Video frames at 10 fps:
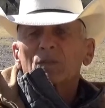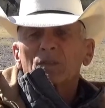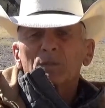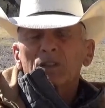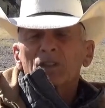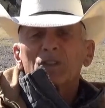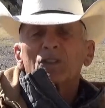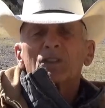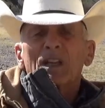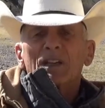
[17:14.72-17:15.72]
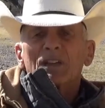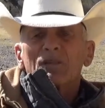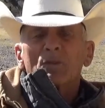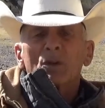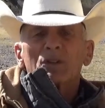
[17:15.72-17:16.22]
because there's just not
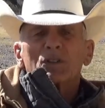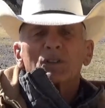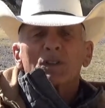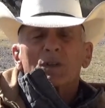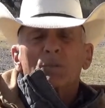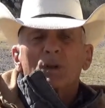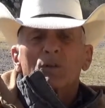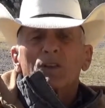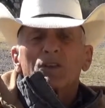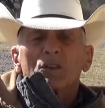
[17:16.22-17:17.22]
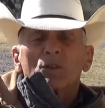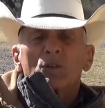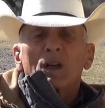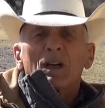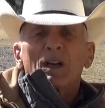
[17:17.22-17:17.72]
enough moisture. But we
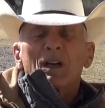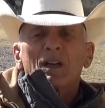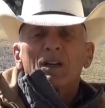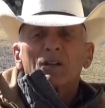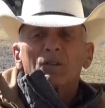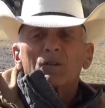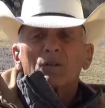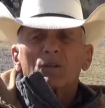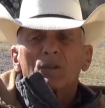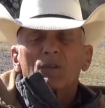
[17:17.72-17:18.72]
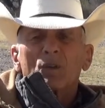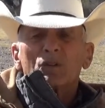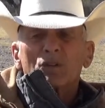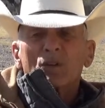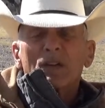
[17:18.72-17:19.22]
do, the
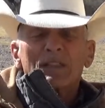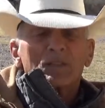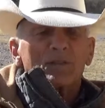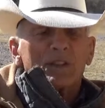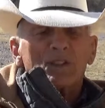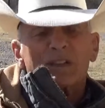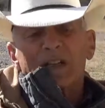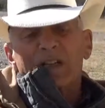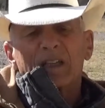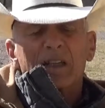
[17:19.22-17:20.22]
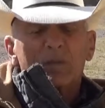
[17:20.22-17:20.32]
soil conservation guy came